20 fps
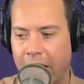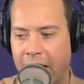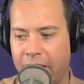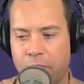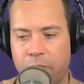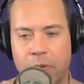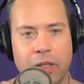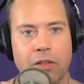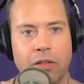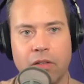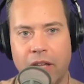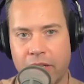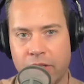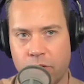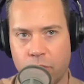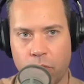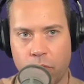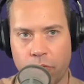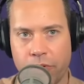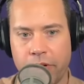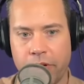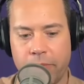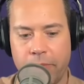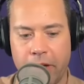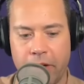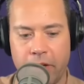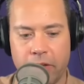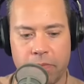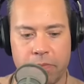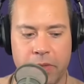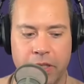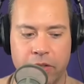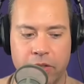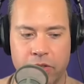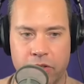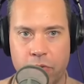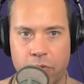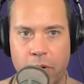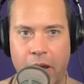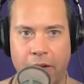I've been less worried about it,
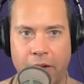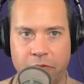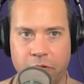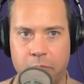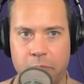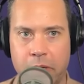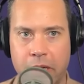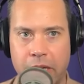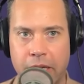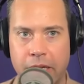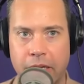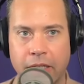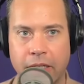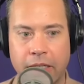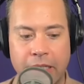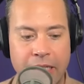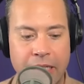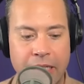because you'd have to be